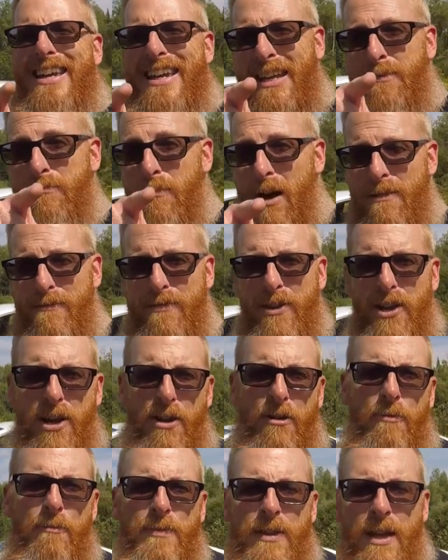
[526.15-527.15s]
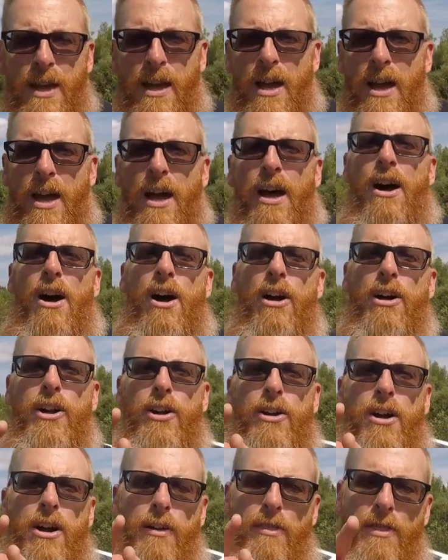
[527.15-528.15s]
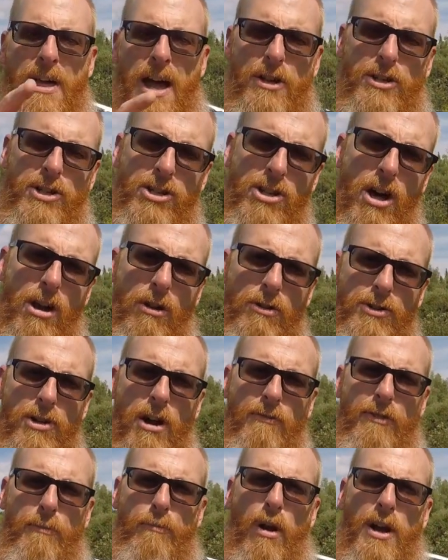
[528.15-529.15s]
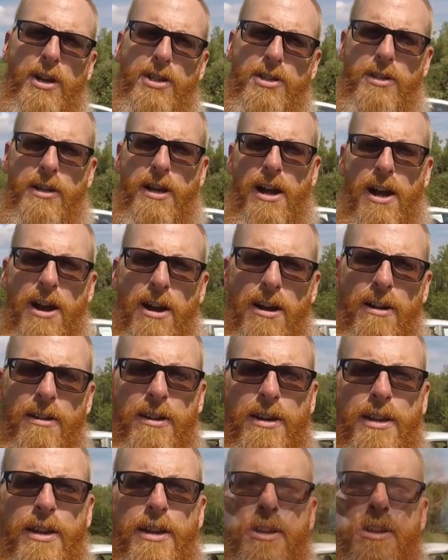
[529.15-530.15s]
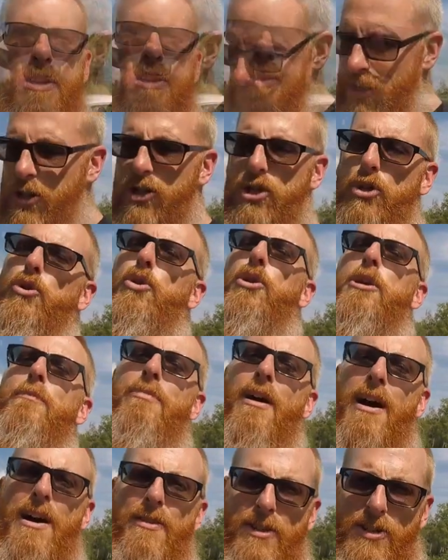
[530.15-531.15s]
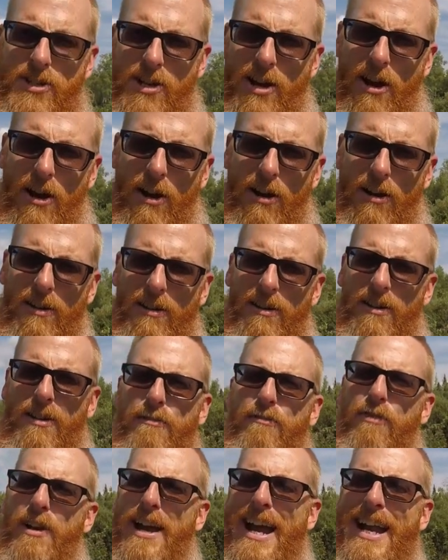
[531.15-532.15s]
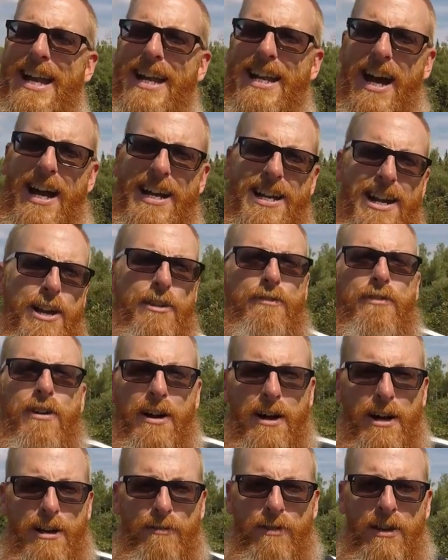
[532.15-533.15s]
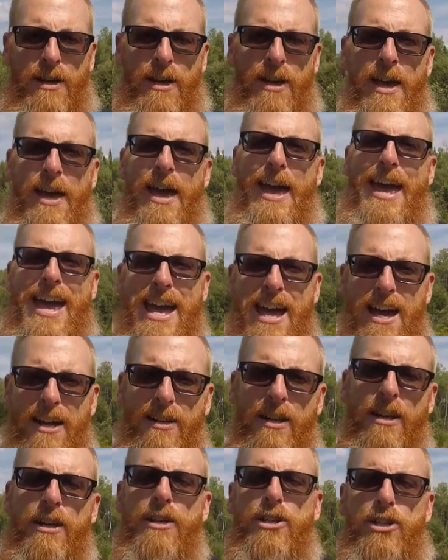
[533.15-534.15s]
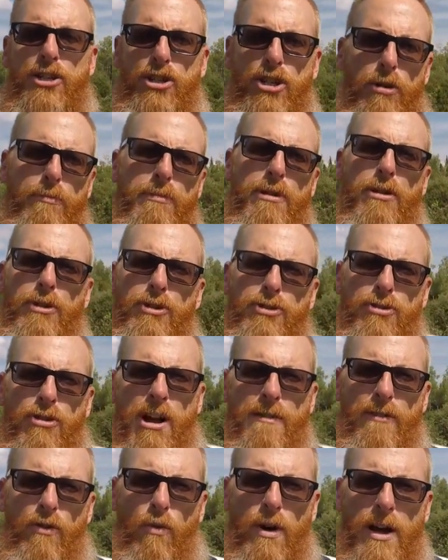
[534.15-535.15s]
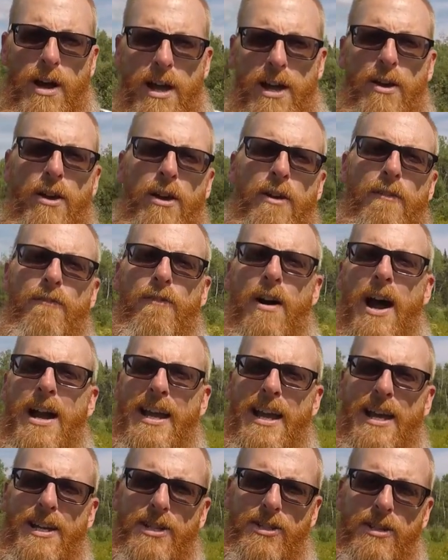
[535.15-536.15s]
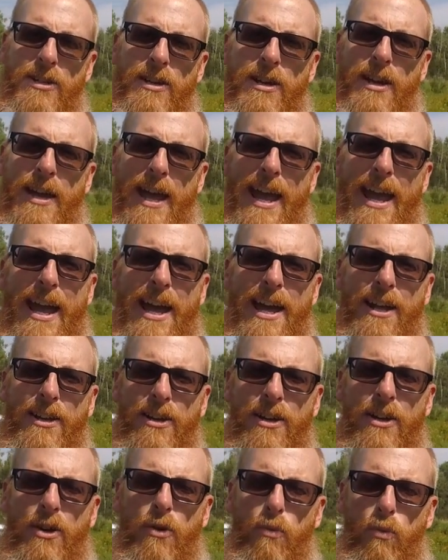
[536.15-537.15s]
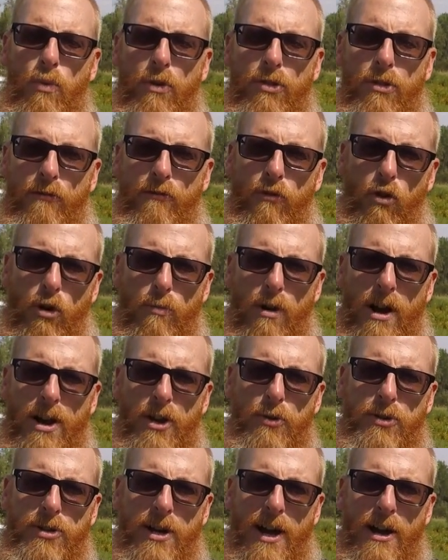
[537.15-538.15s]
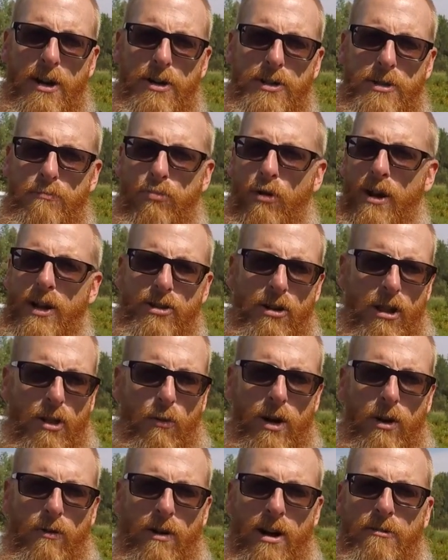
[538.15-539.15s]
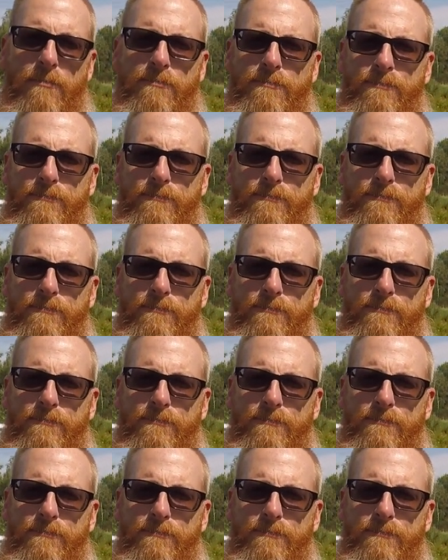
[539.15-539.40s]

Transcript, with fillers: in my video, I'm going to knock $1,000 off the price of the car. So you could buy this car for $89.95 and still be able to drive it away, financed, and with the 4 brand new tires and brakes all the way around.